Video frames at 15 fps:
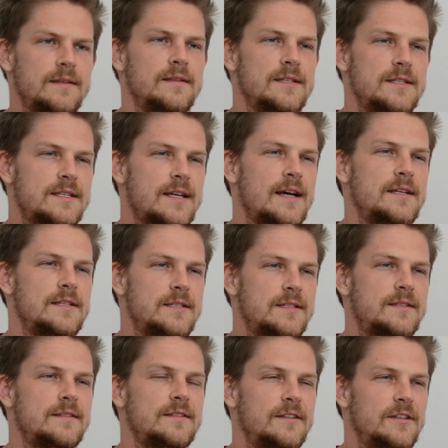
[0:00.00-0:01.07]
this guy's
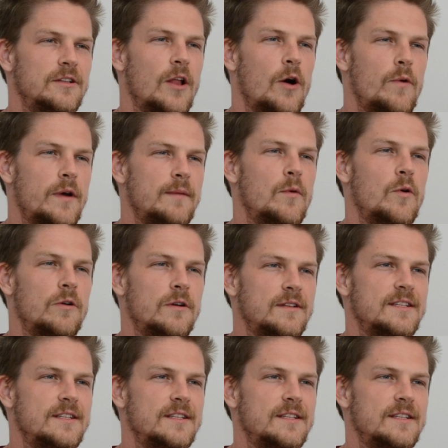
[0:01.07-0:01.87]
glowing more.